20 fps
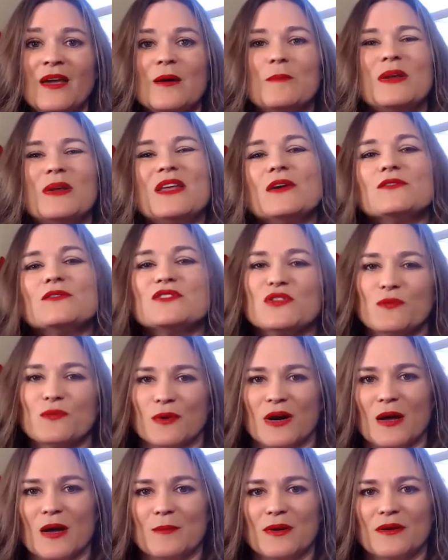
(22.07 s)
But here's the
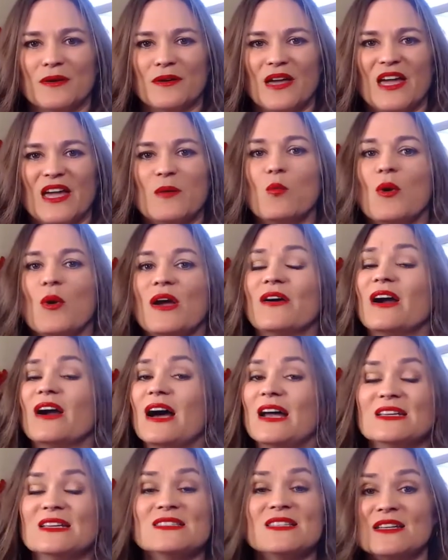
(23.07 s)
rub, and where
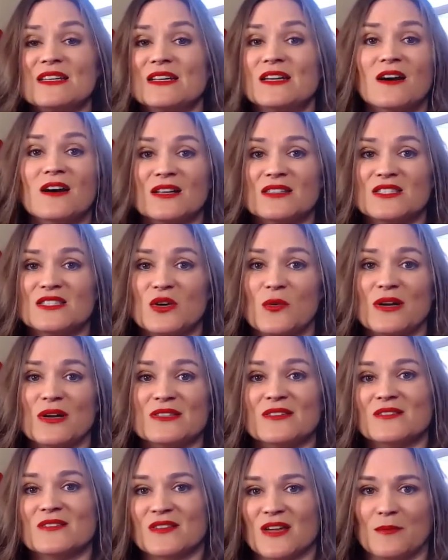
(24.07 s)
unintended
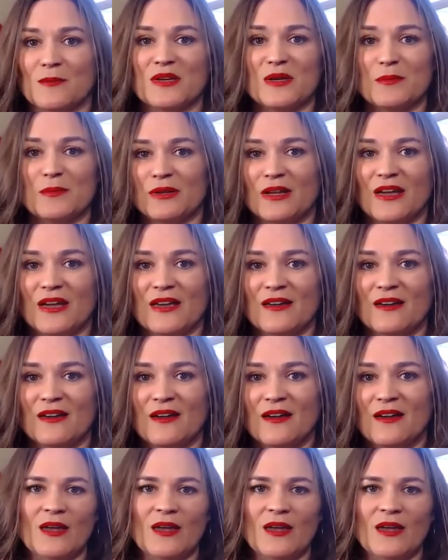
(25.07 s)
consequences come into play.